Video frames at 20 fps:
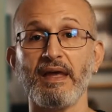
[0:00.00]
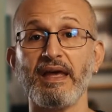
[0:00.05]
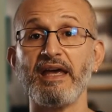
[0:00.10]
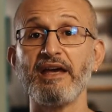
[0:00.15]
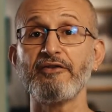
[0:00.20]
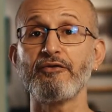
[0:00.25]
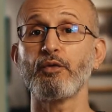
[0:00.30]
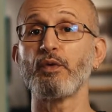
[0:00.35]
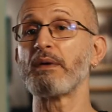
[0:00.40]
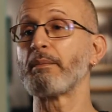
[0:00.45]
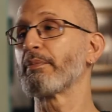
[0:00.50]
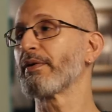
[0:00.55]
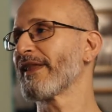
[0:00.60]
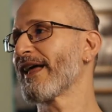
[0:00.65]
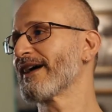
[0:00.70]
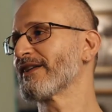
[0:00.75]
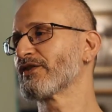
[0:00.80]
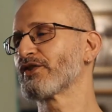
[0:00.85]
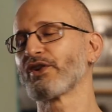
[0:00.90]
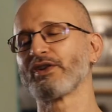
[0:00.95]
If we
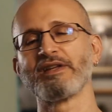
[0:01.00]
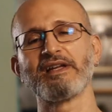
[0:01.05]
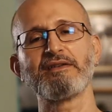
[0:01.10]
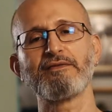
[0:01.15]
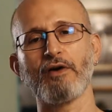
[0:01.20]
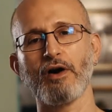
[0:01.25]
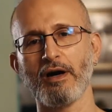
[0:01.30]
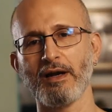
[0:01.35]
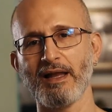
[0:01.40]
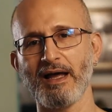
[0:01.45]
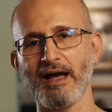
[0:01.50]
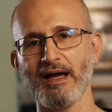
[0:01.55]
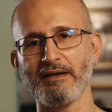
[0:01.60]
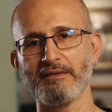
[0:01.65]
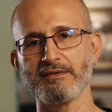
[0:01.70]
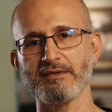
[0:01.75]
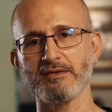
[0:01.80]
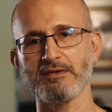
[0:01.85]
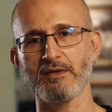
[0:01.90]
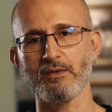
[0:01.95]
plan to live our
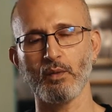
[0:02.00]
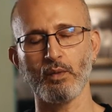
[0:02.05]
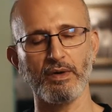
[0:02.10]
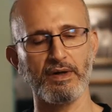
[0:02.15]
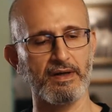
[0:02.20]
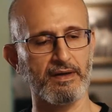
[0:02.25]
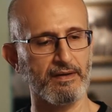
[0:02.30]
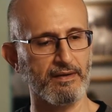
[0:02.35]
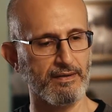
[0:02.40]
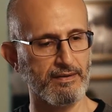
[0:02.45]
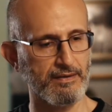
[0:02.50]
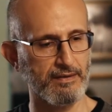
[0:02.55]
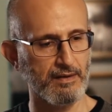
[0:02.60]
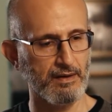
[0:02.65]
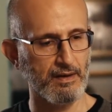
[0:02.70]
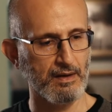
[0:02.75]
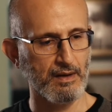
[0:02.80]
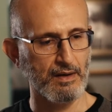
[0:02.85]
lives with